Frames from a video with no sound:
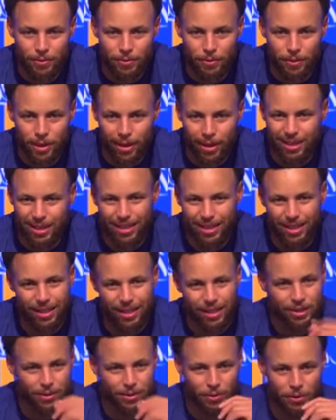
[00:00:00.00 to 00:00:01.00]
like,
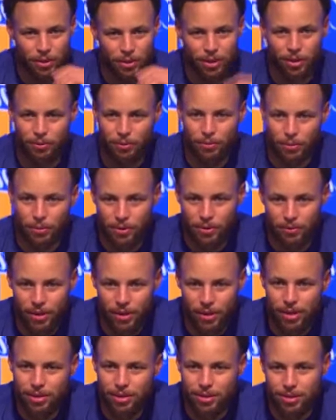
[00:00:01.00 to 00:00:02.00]
again, it's for the
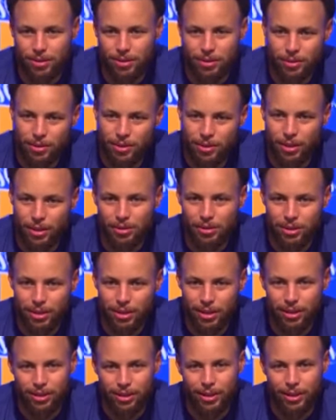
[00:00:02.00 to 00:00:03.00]
vets to
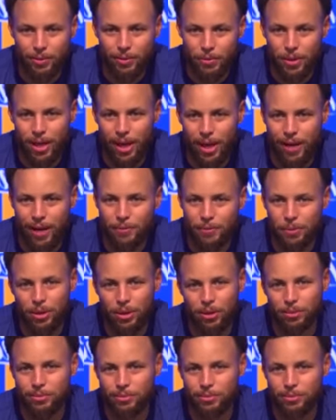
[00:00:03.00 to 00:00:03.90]
understand, like, we're